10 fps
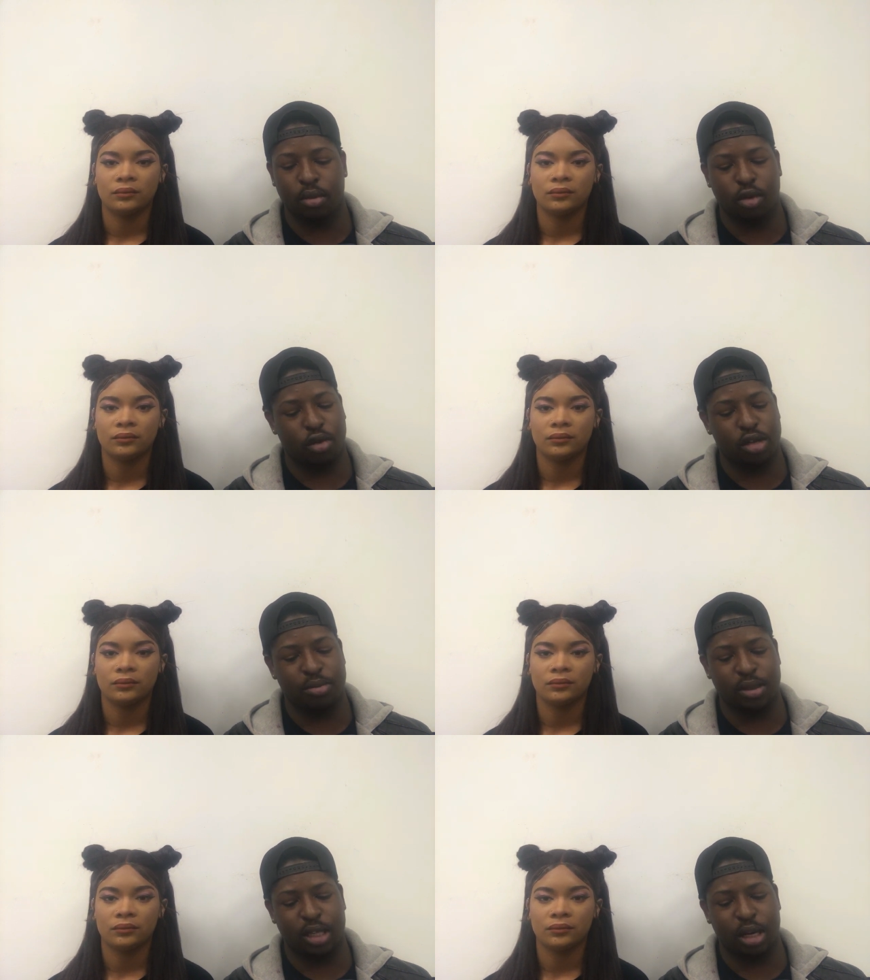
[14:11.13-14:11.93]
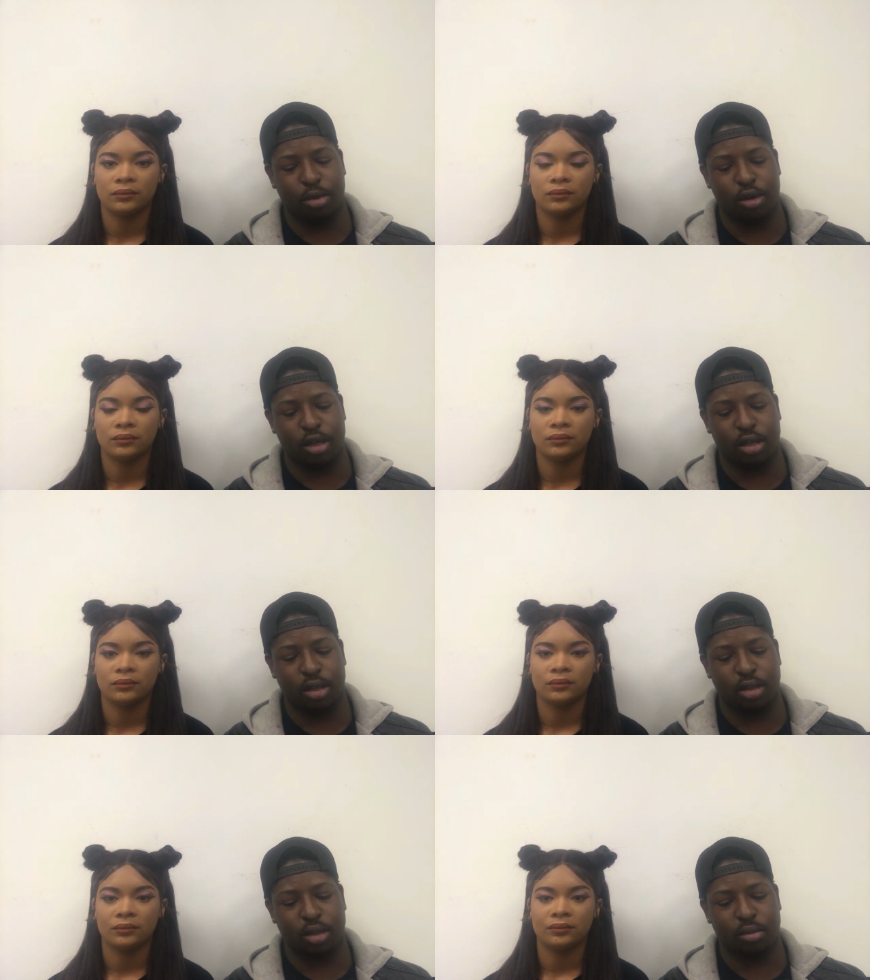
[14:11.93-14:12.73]
Speaker 1: Christmas
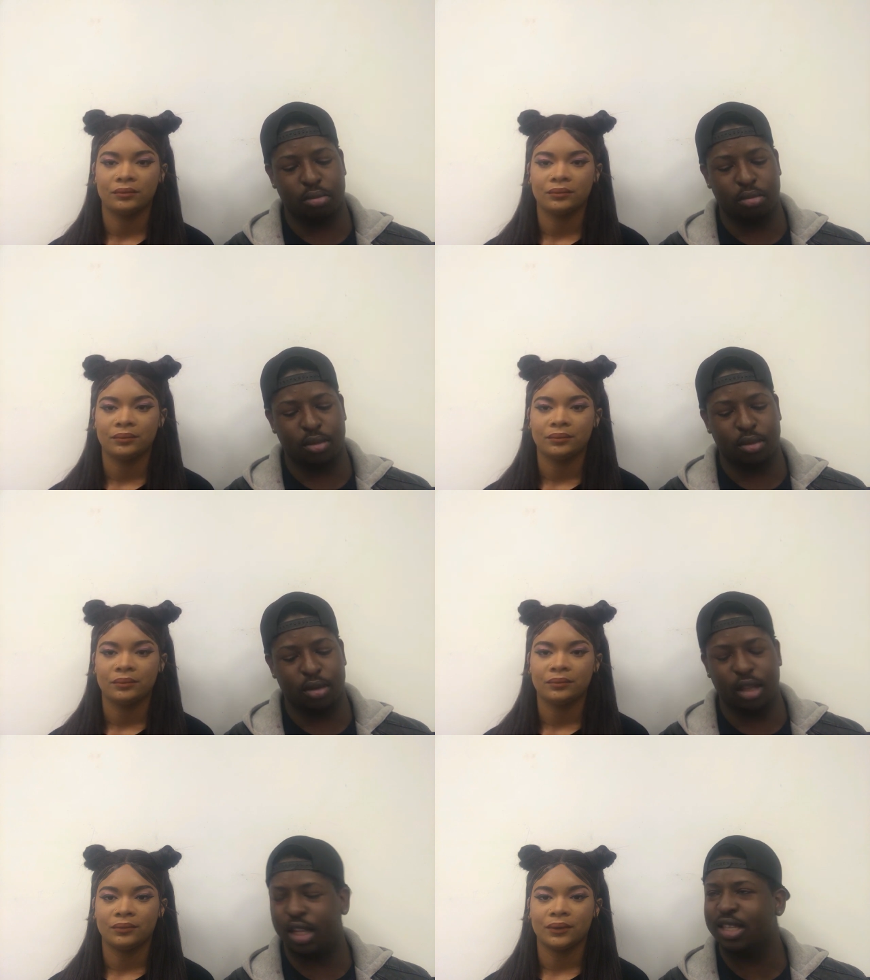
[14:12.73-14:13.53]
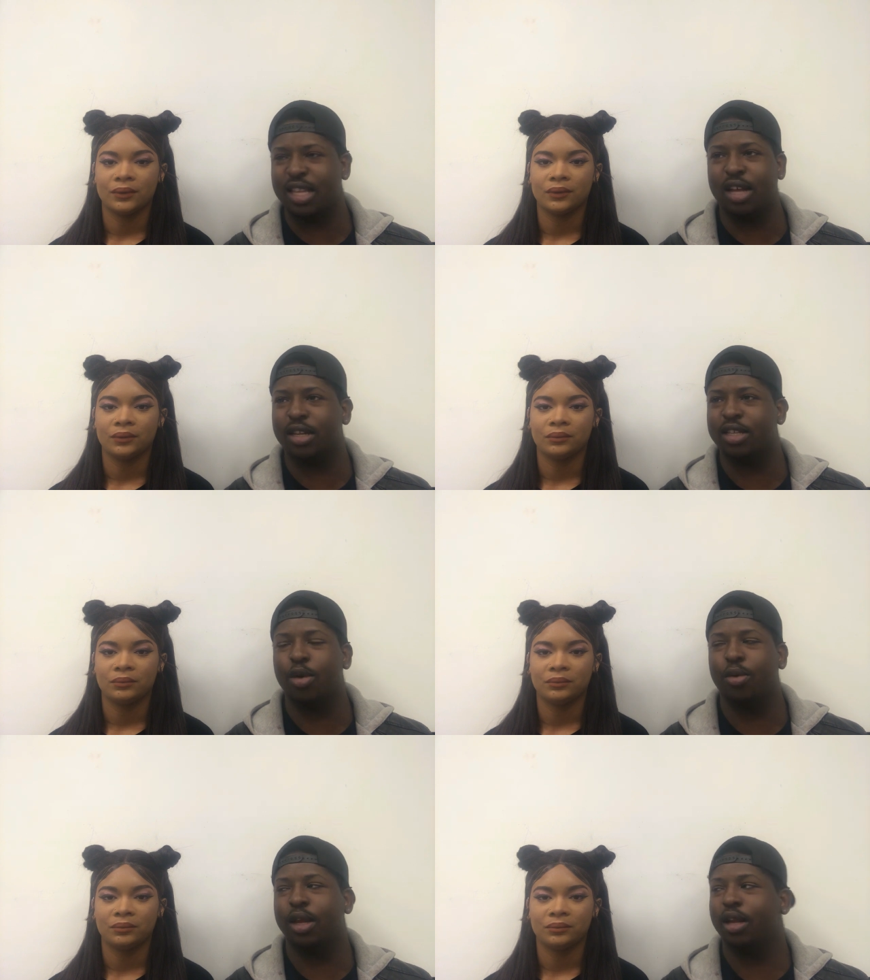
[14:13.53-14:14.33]
celebrations. This sounded um, so
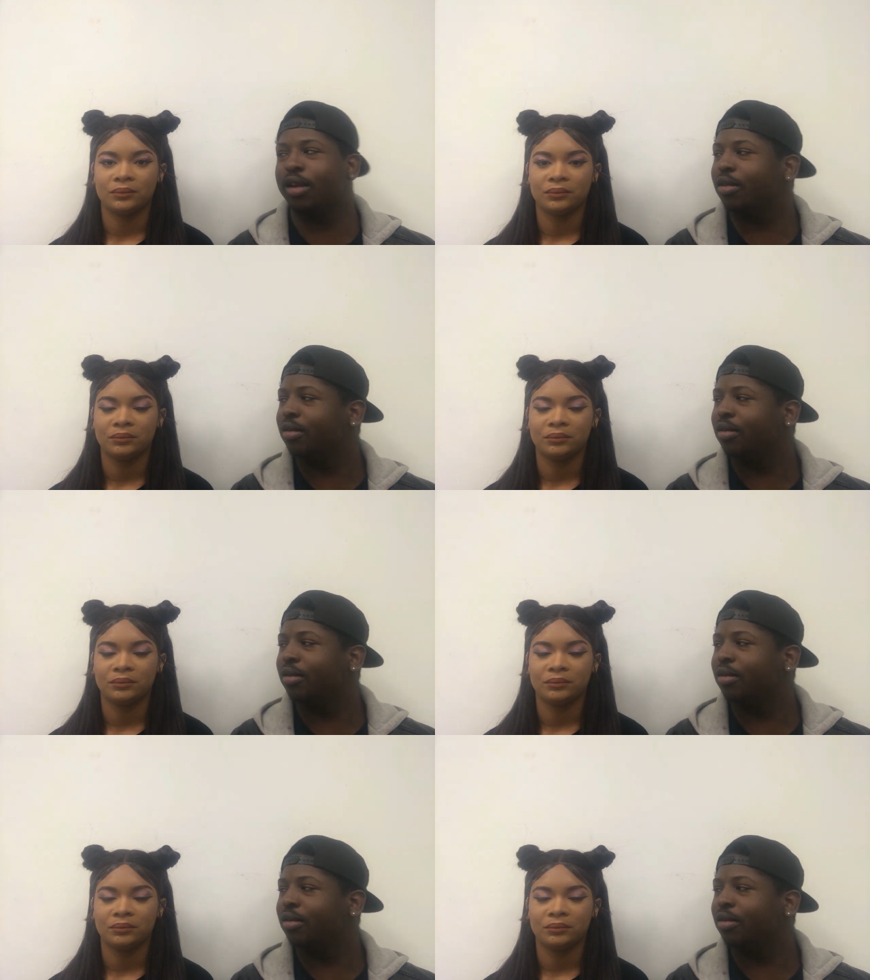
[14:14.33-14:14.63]
weird.